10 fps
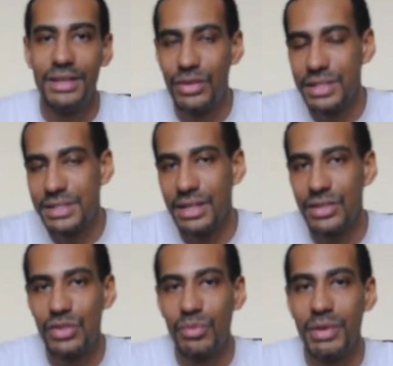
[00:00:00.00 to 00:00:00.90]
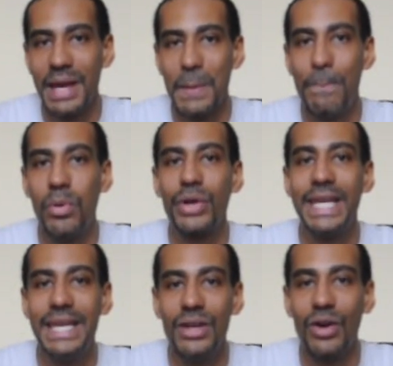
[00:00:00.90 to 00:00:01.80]
You can send it to me at
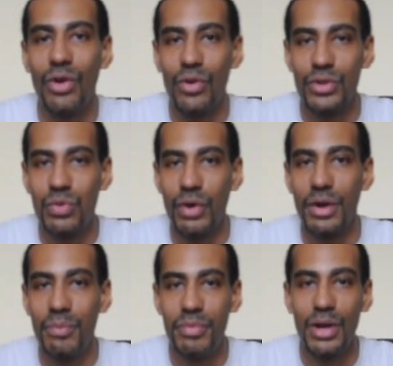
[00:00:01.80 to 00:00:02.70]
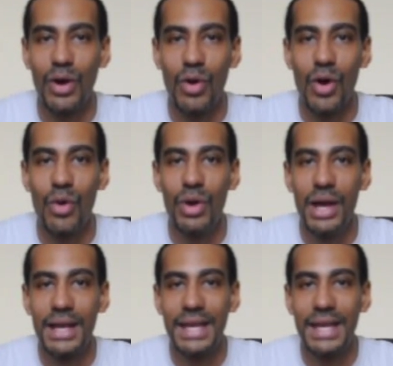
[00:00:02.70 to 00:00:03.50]
Bookido on Twitter, BOOKIDO.